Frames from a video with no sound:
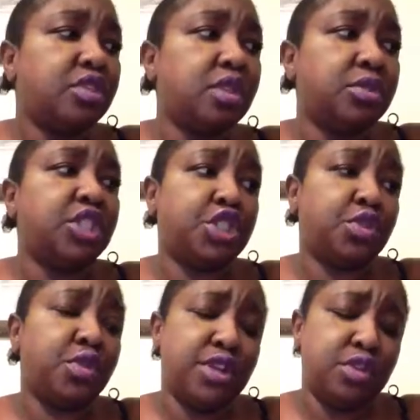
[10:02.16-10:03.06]
So I'm just
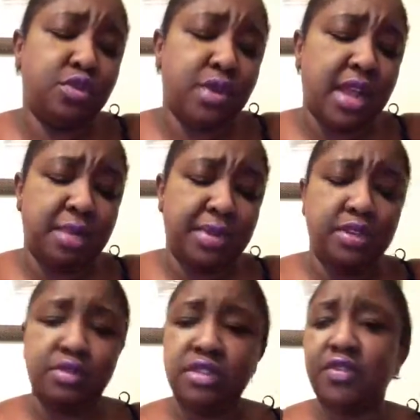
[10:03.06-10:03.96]
showing you what I'll be
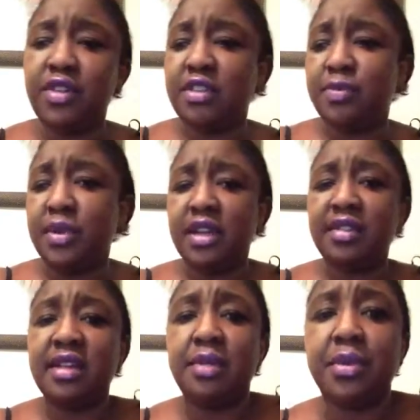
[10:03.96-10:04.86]
using for the spring
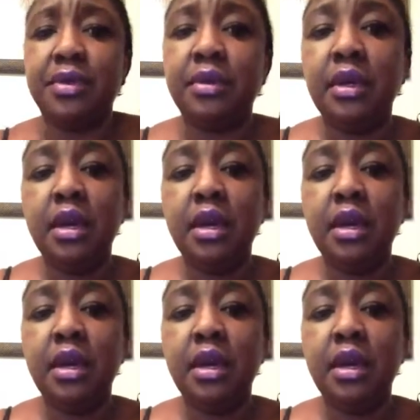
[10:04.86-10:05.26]
and the summer.